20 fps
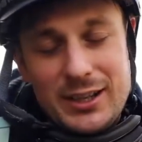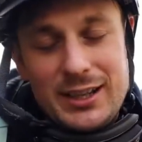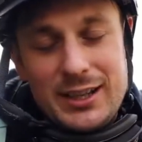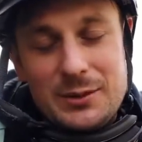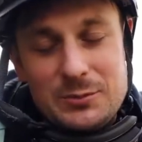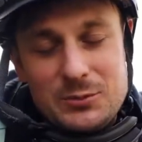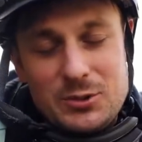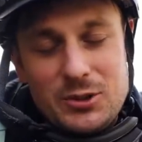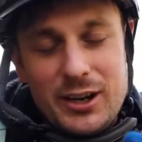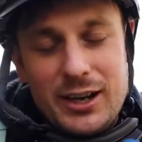
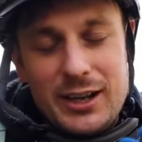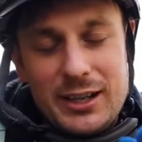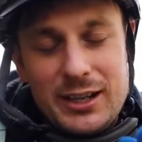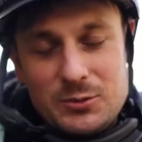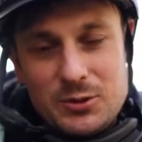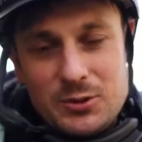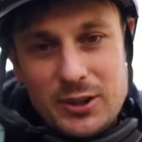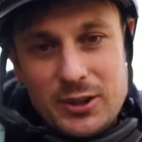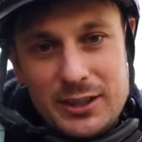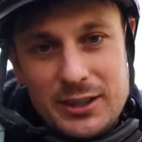consistent
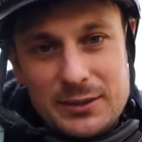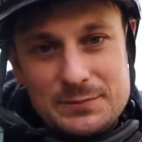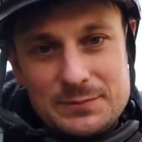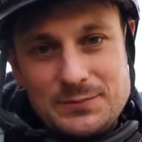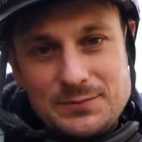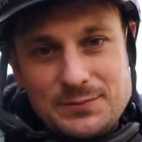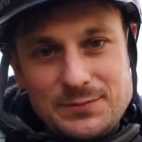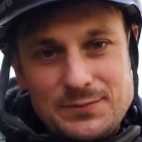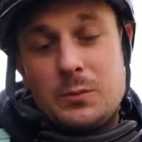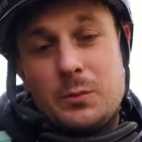deposits
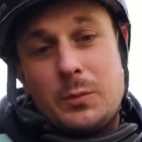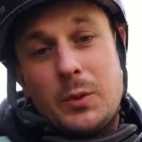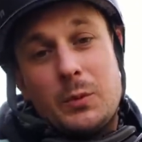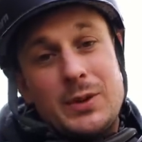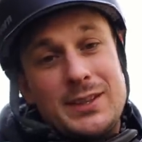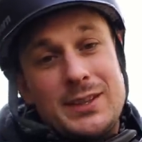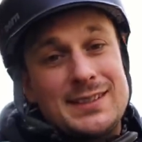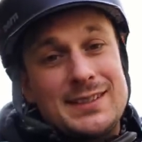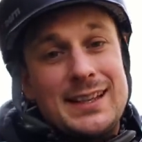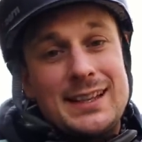
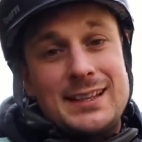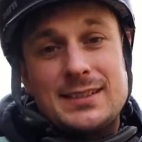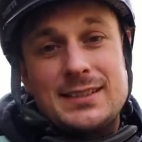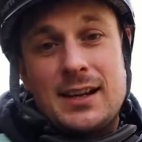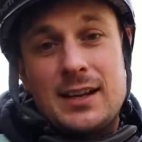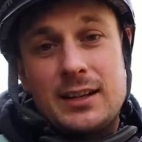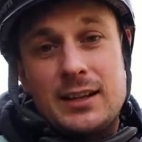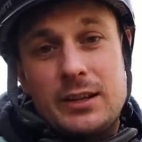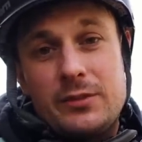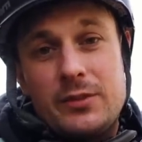into that
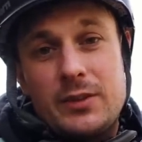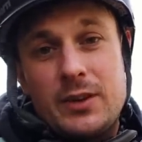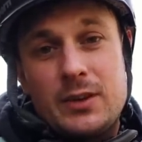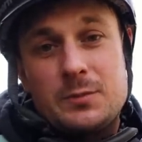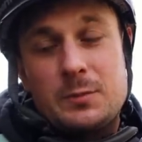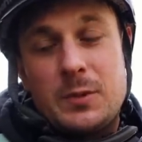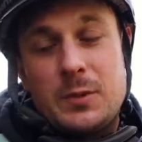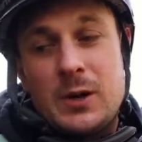investment ISA